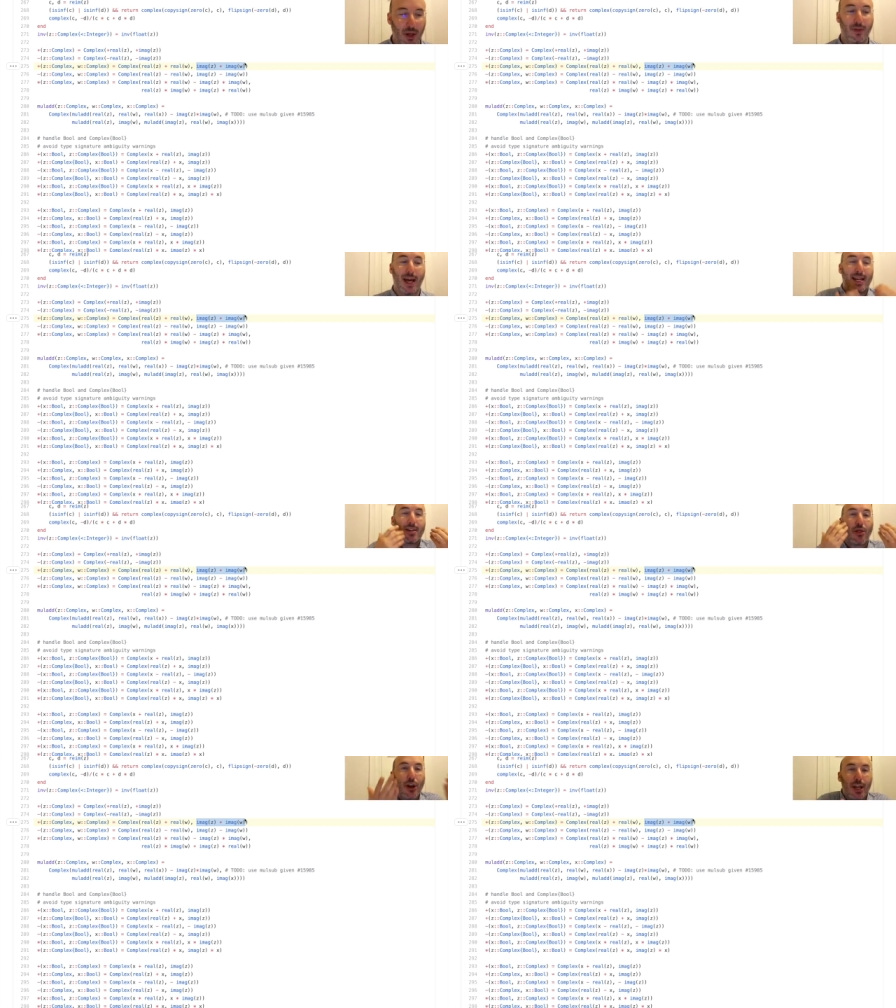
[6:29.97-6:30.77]
That is
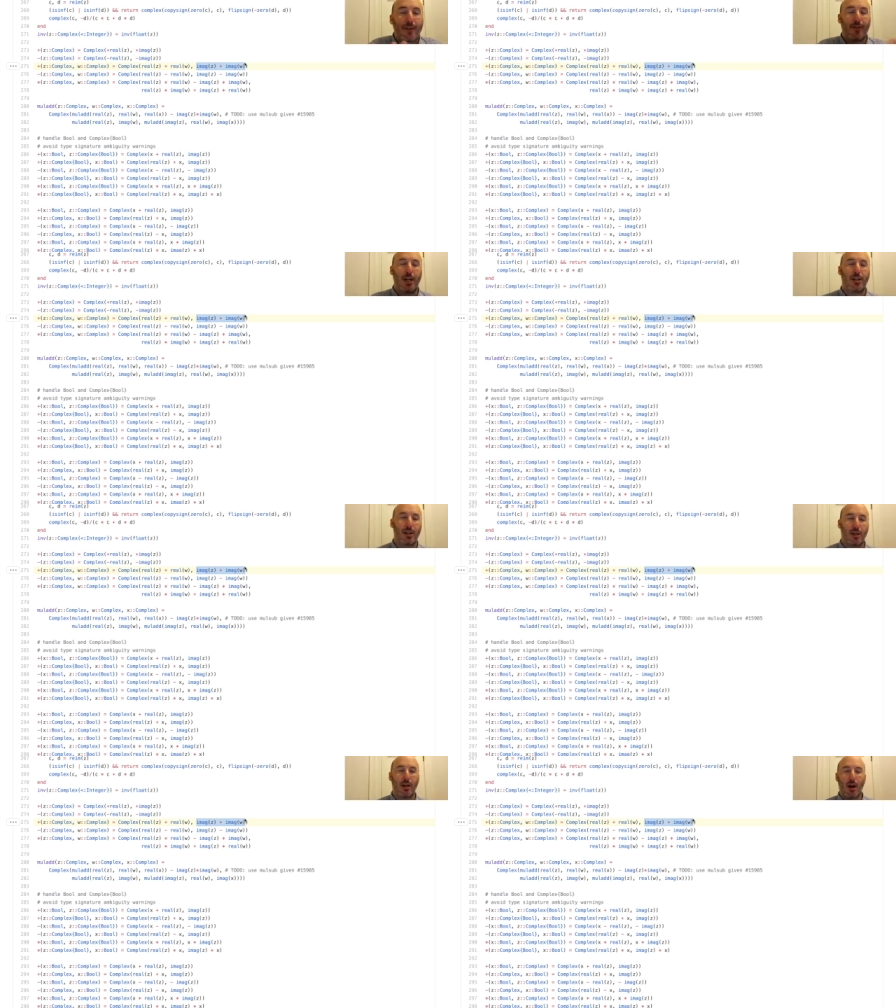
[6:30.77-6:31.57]
the
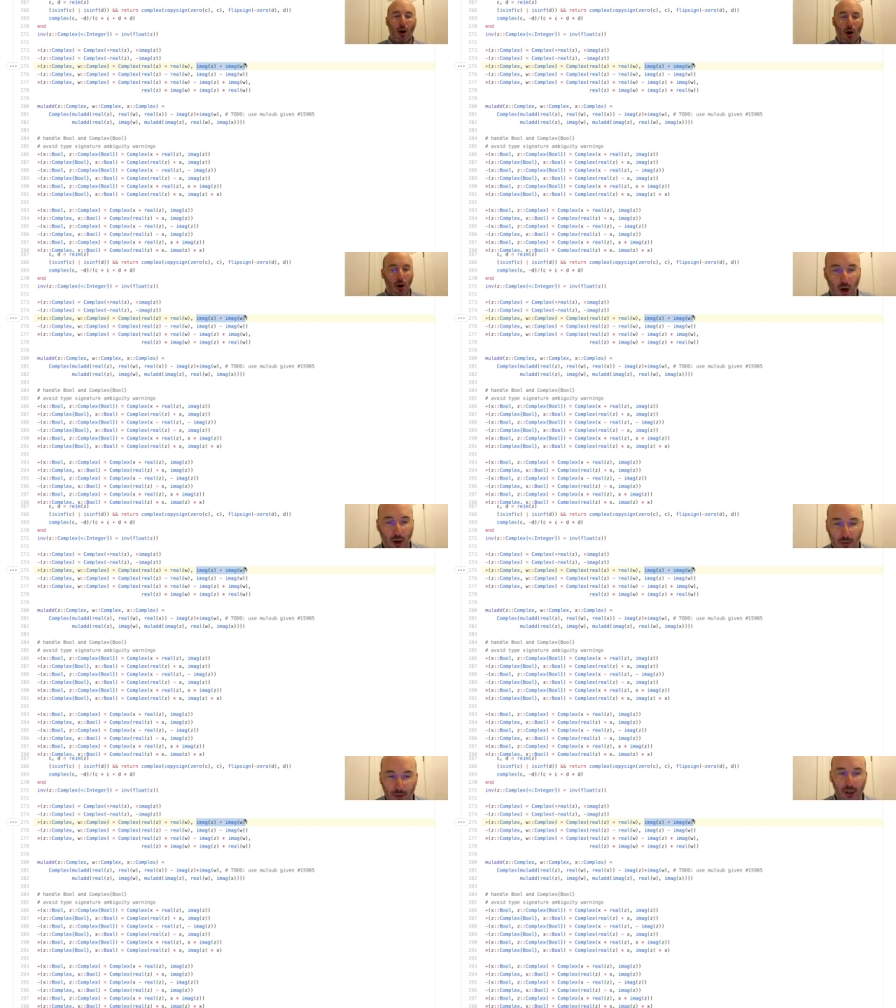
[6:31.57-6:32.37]
definition of
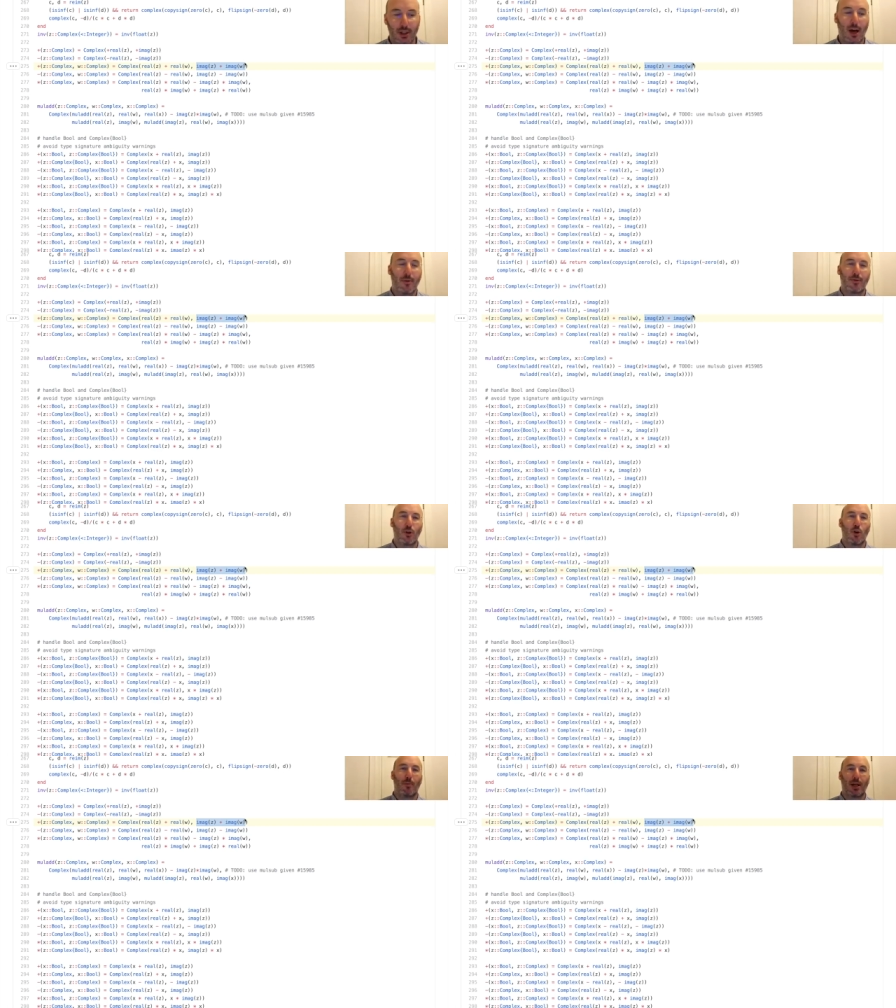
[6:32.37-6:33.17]
the sum of two
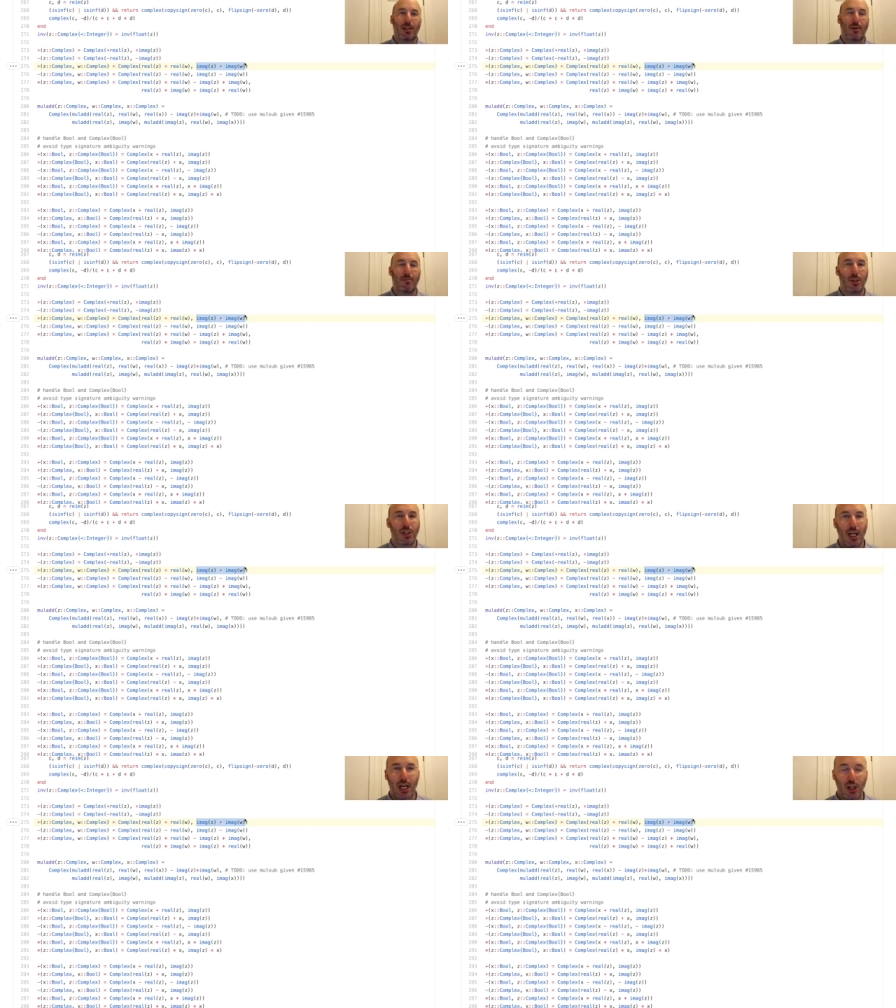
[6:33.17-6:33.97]
complex numbers
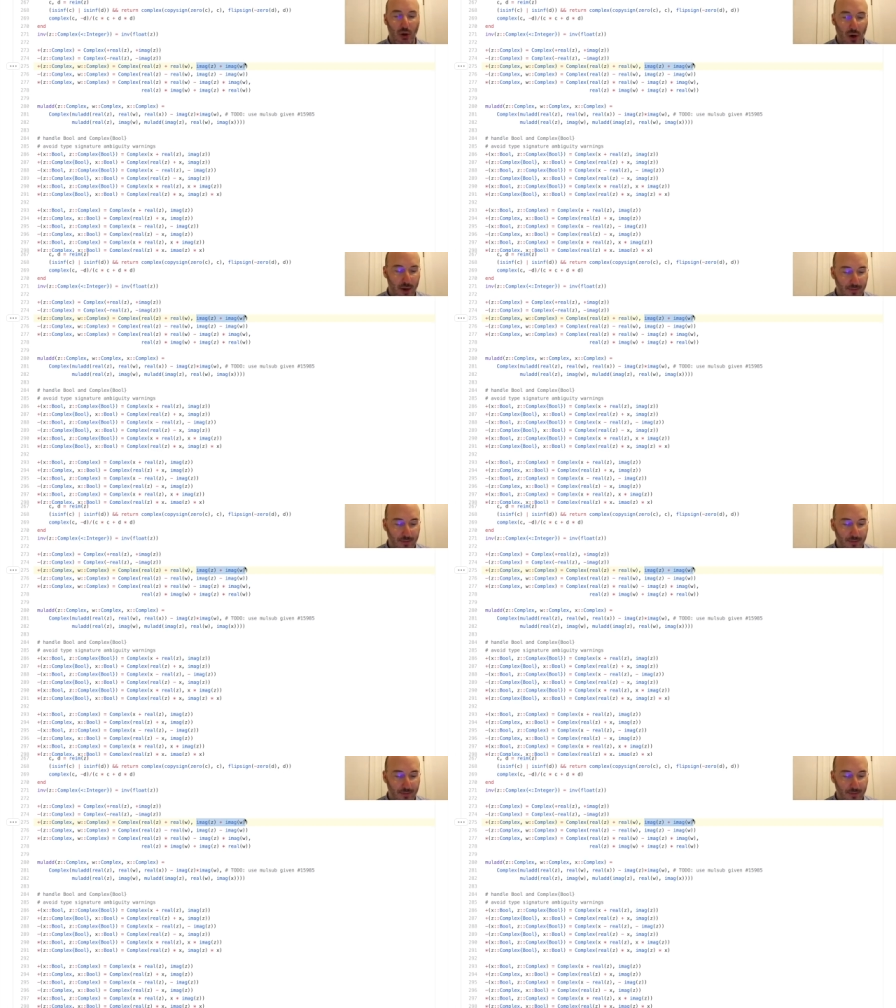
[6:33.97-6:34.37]
in Julia.